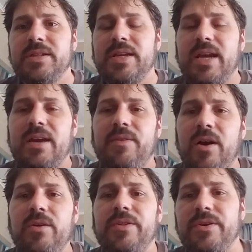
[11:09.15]
They have
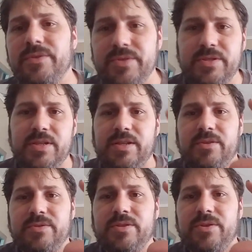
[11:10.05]
all of those in
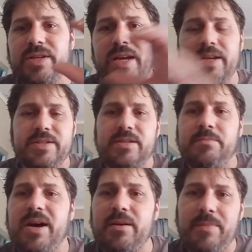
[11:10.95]
those little cans in the
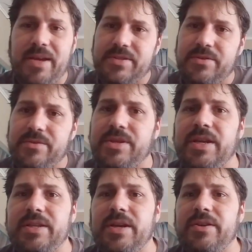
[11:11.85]
Model Master
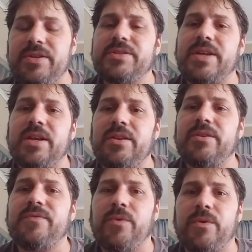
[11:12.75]
thing there. You just got to
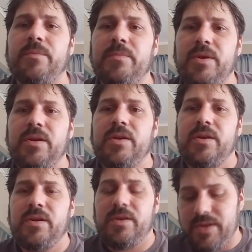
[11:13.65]
look for them.
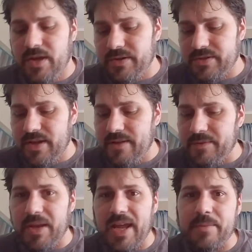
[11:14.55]
And they also have the
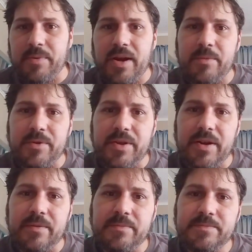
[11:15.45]
black primer there.